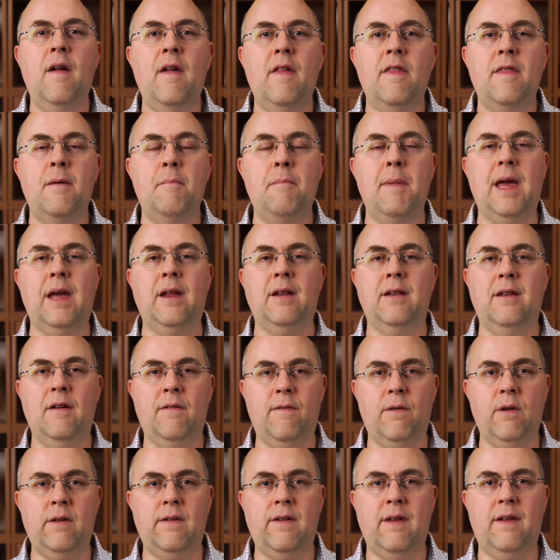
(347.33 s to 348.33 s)
The main
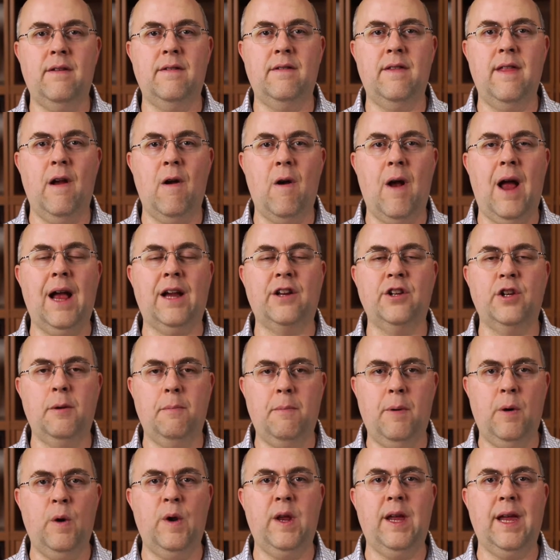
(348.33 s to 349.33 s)
difference is they're actually
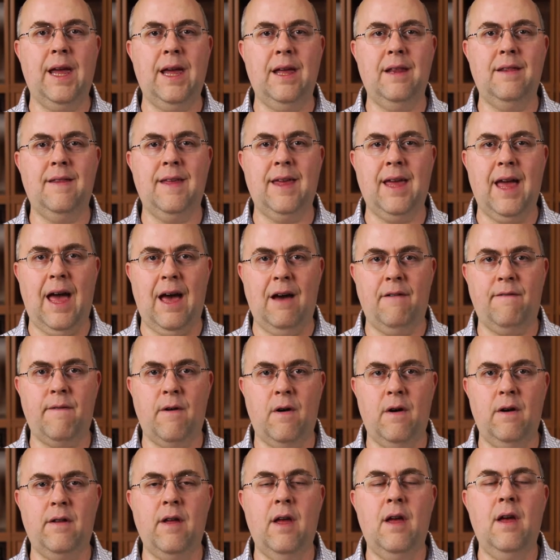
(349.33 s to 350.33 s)
putting in the
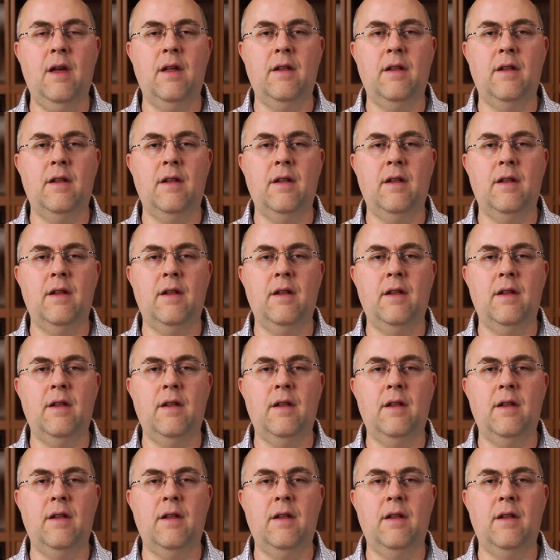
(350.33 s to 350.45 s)
effort